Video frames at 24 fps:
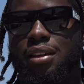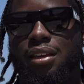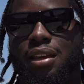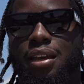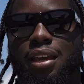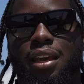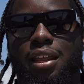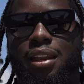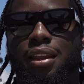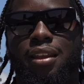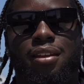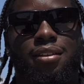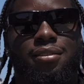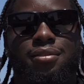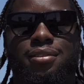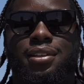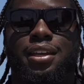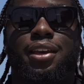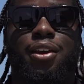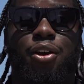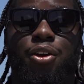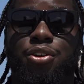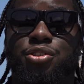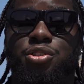and it,
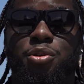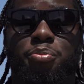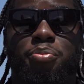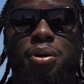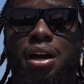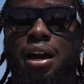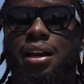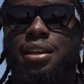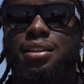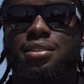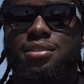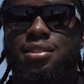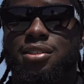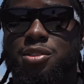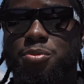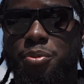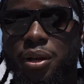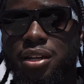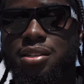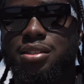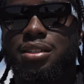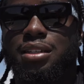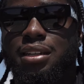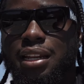it hurts your pockets,
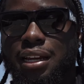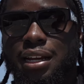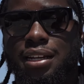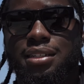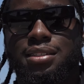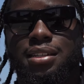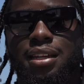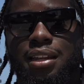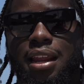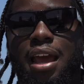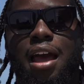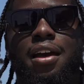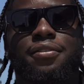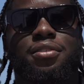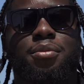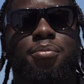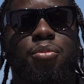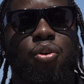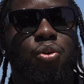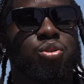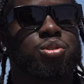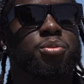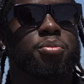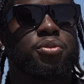especially, like I said, having
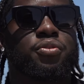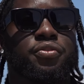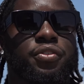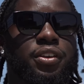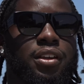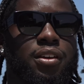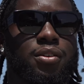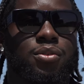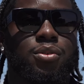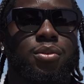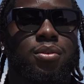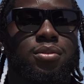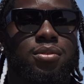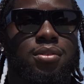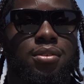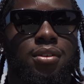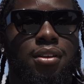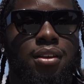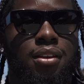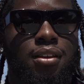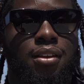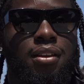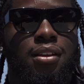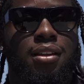multiple vehicles.
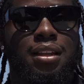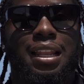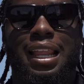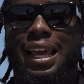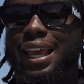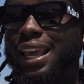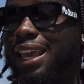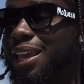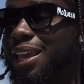Like,